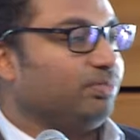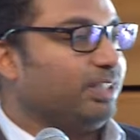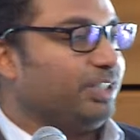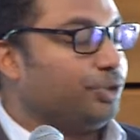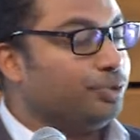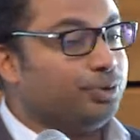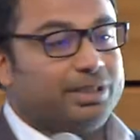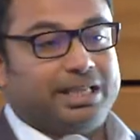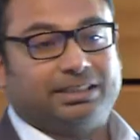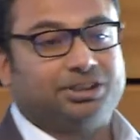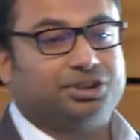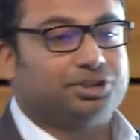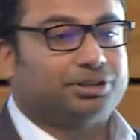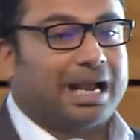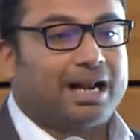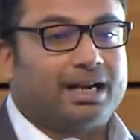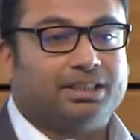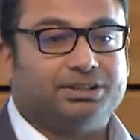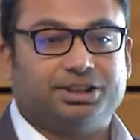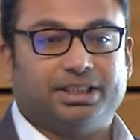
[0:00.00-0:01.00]
unique
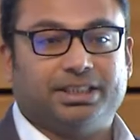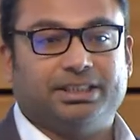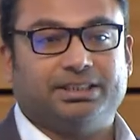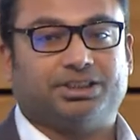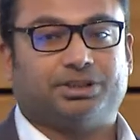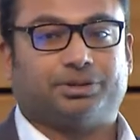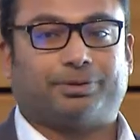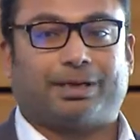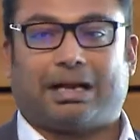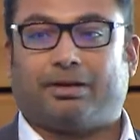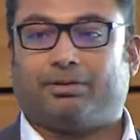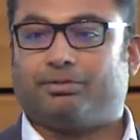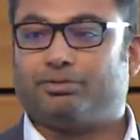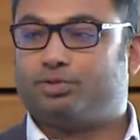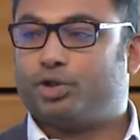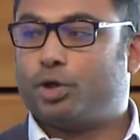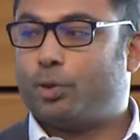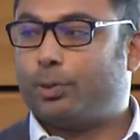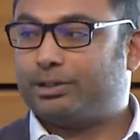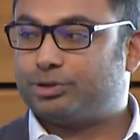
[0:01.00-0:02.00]
strategies
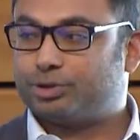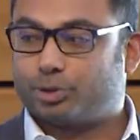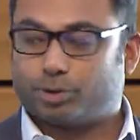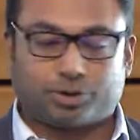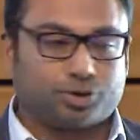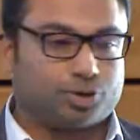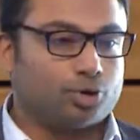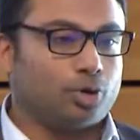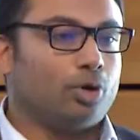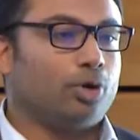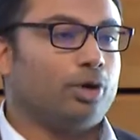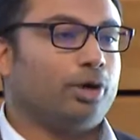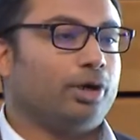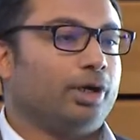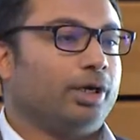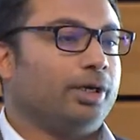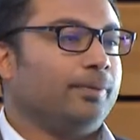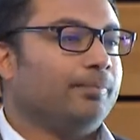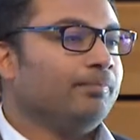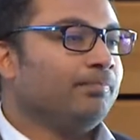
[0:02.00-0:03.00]
around going door to
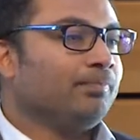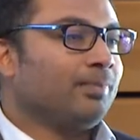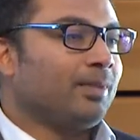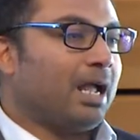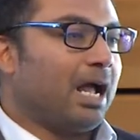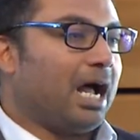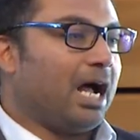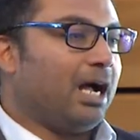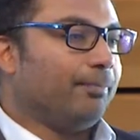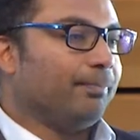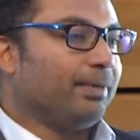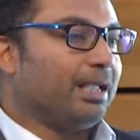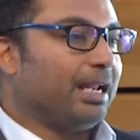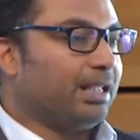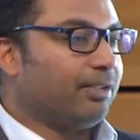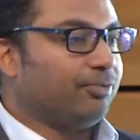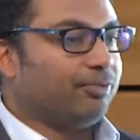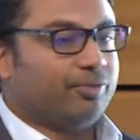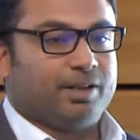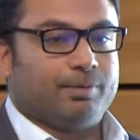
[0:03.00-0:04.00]
door,
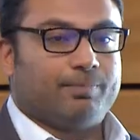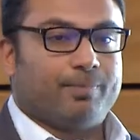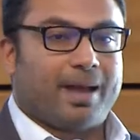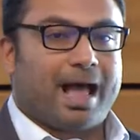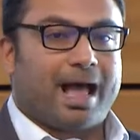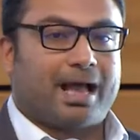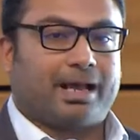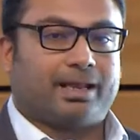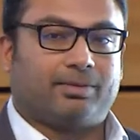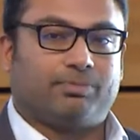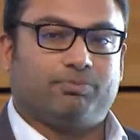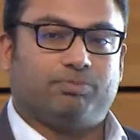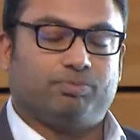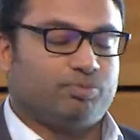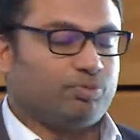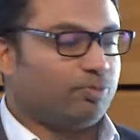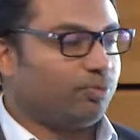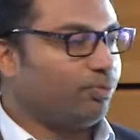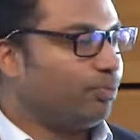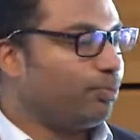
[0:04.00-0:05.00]
getting feedback
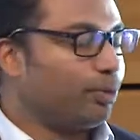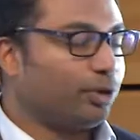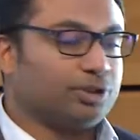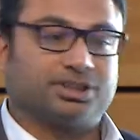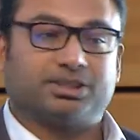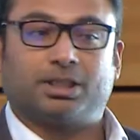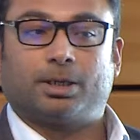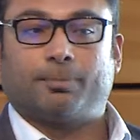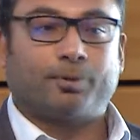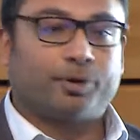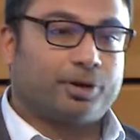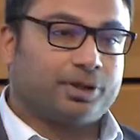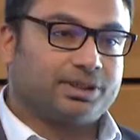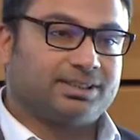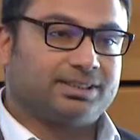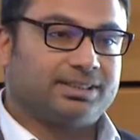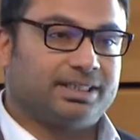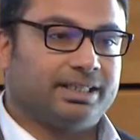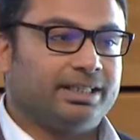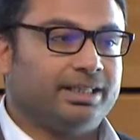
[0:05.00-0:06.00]
person to
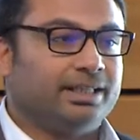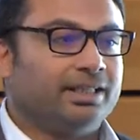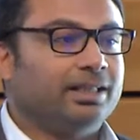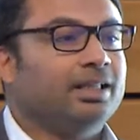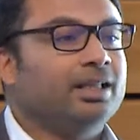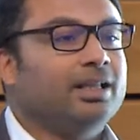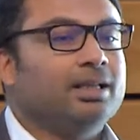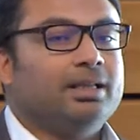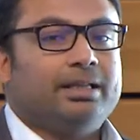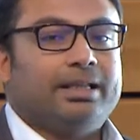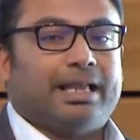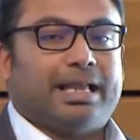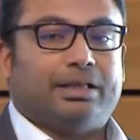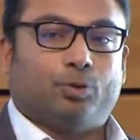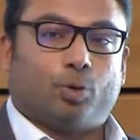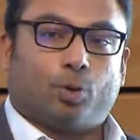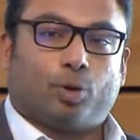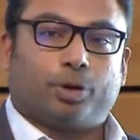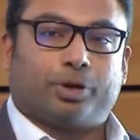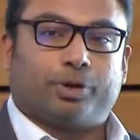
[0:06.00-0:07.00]
person, in
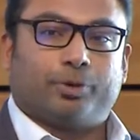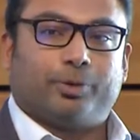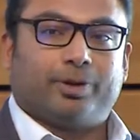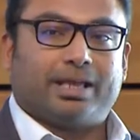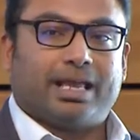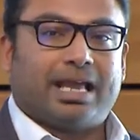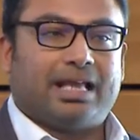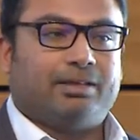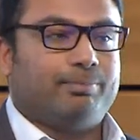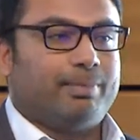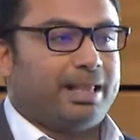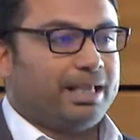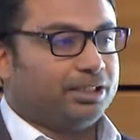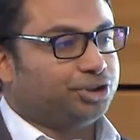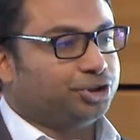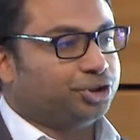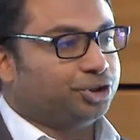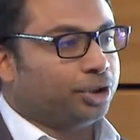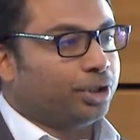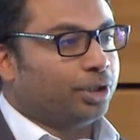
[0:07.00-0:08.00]
order to, again, make
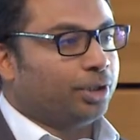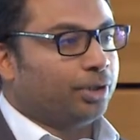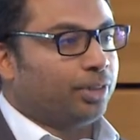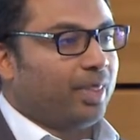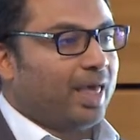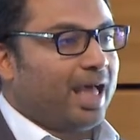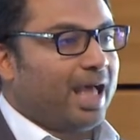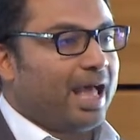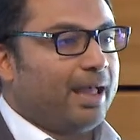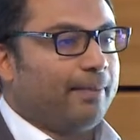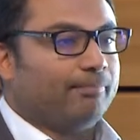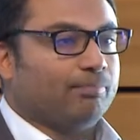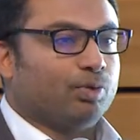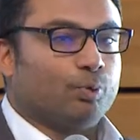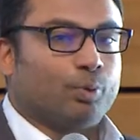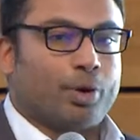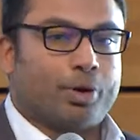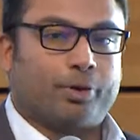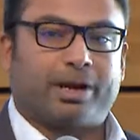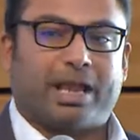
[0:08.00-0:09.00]
sure that
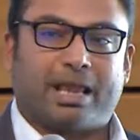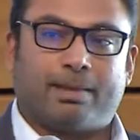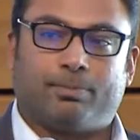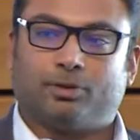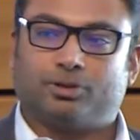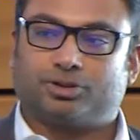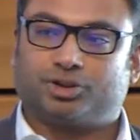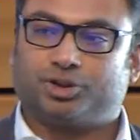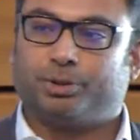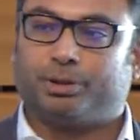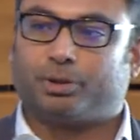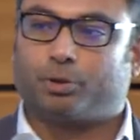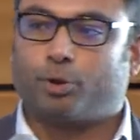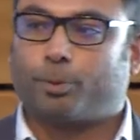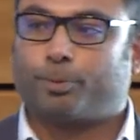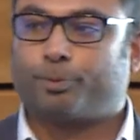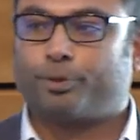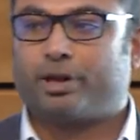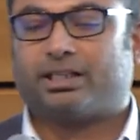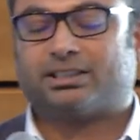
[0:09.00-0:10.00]
we were able to
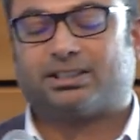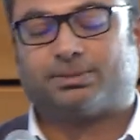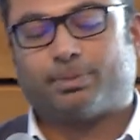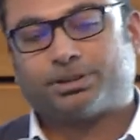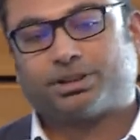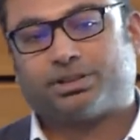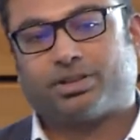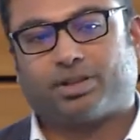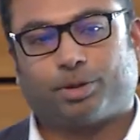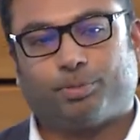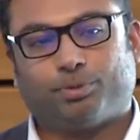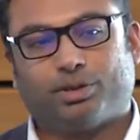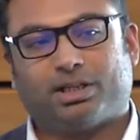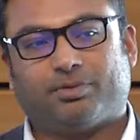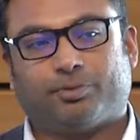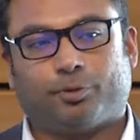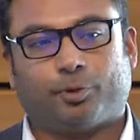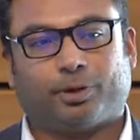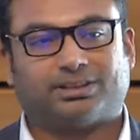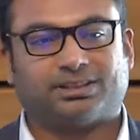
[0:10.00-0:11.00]
incorporate as much of the community
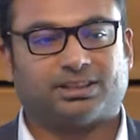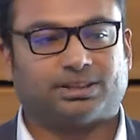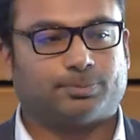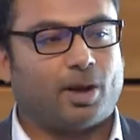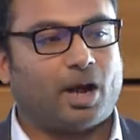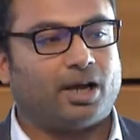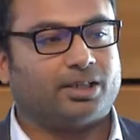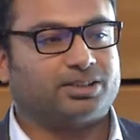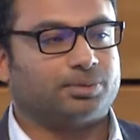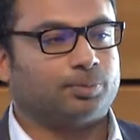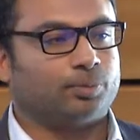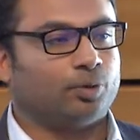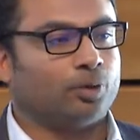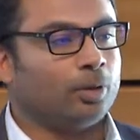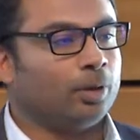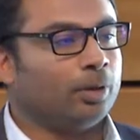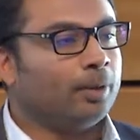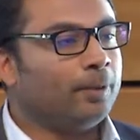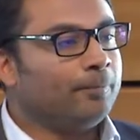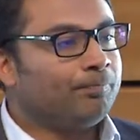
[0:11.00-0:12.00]
voice as
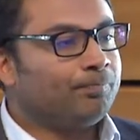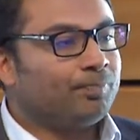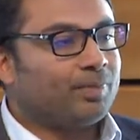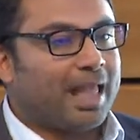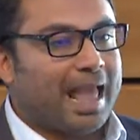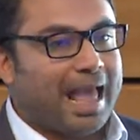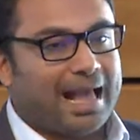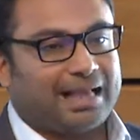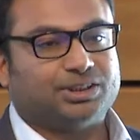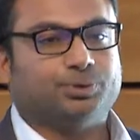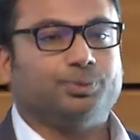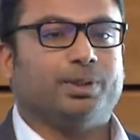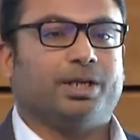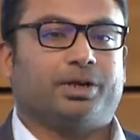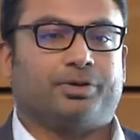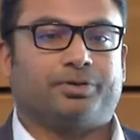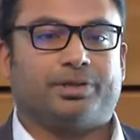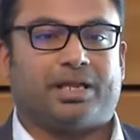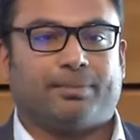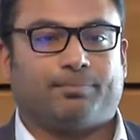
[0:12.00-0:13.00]
possible as we
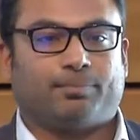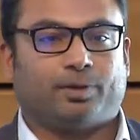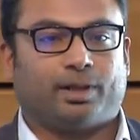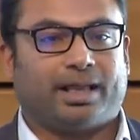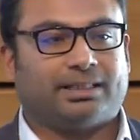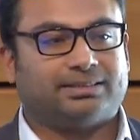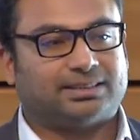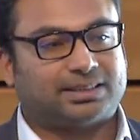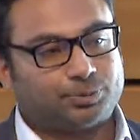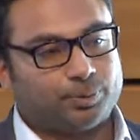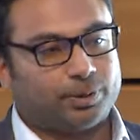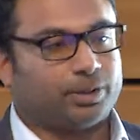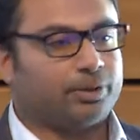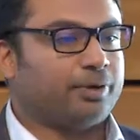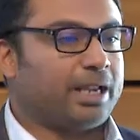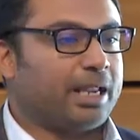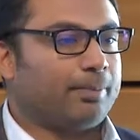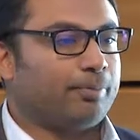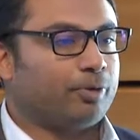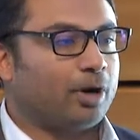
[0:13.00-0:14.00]
create plans, as we
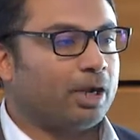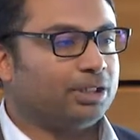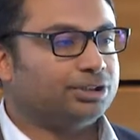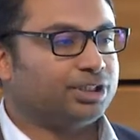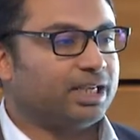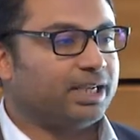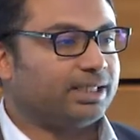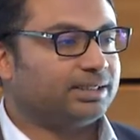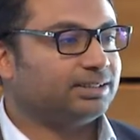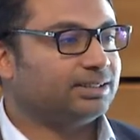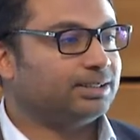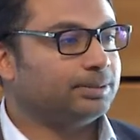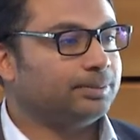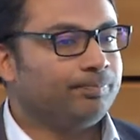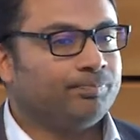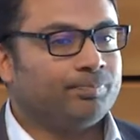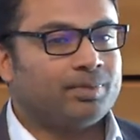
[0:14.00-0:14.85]
create projects.